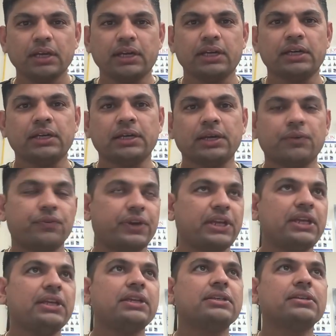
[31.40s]

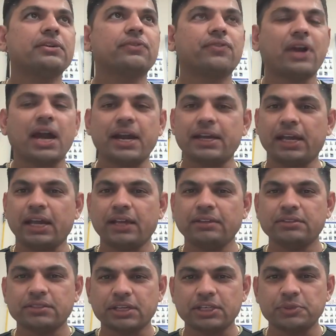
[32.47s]
Every
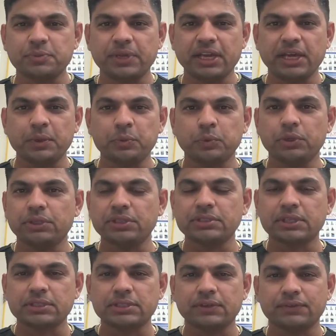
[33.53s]
Friday, 6 p.m., we'll
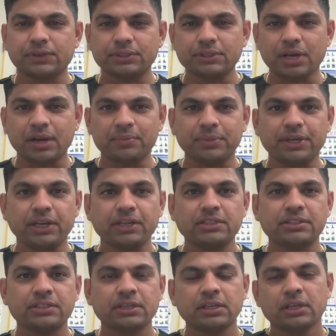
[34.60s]
discuss different
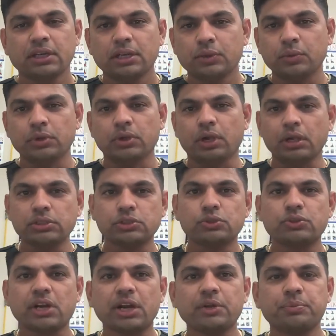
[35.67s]
topics. We'll also
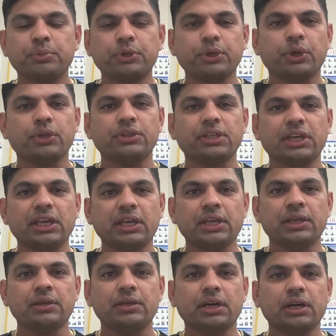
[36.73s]
try to put on
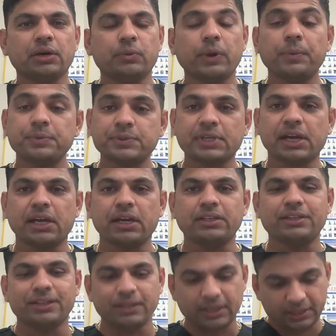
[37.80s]
the
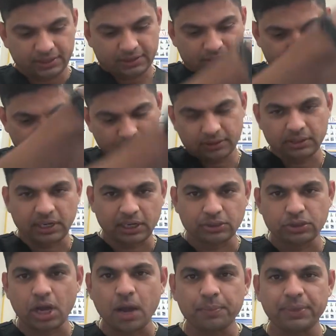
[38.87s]
website the next
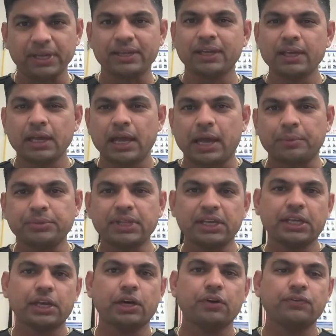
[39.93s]
topic. I'm
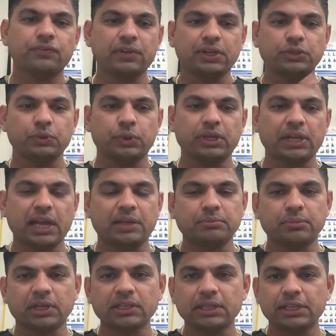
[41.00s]
thinking of doing
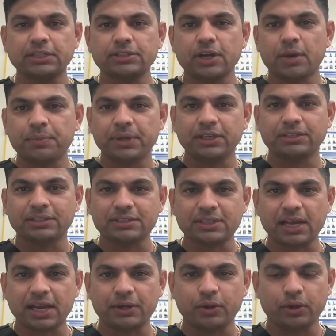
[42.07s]
monthly topic
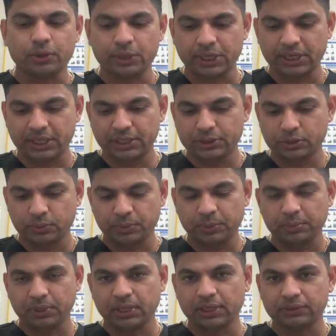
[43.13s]
decide already, so
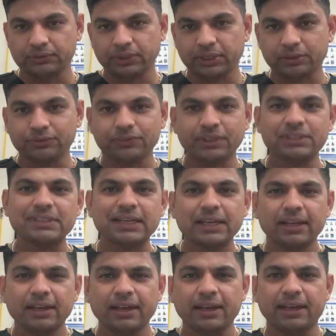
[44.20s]
people are aware of it.
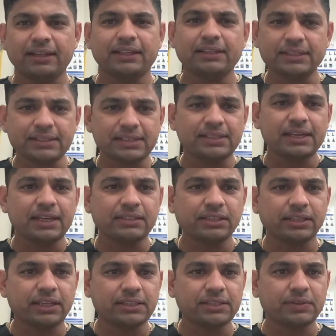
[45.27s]
And any
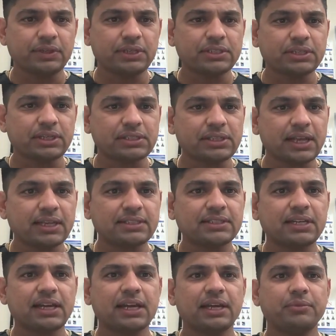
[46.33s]
suggestion, as we discussed last
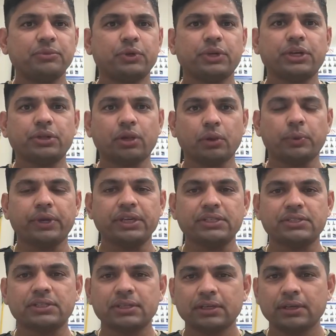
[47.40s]
time, you can
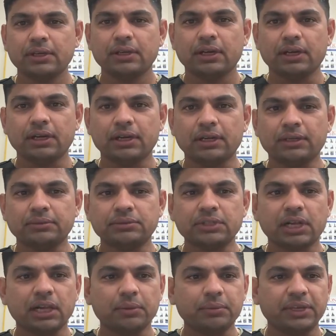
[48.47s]
always
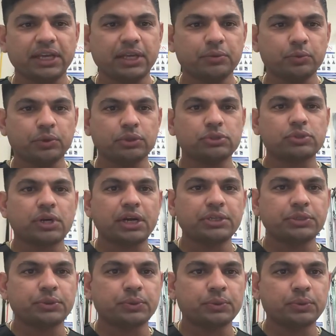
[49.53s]
tell me, and we'll try
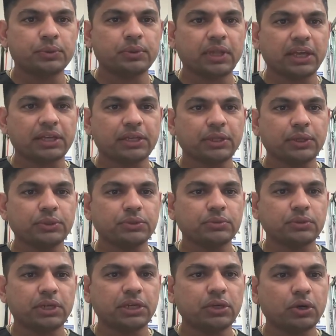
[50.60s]
to
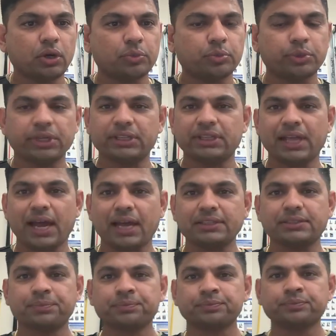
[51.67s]
incorporate
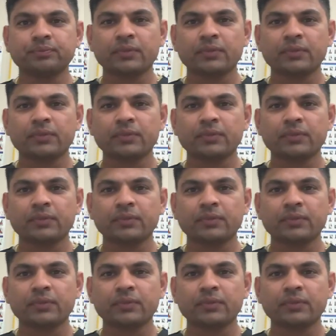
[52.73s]
that.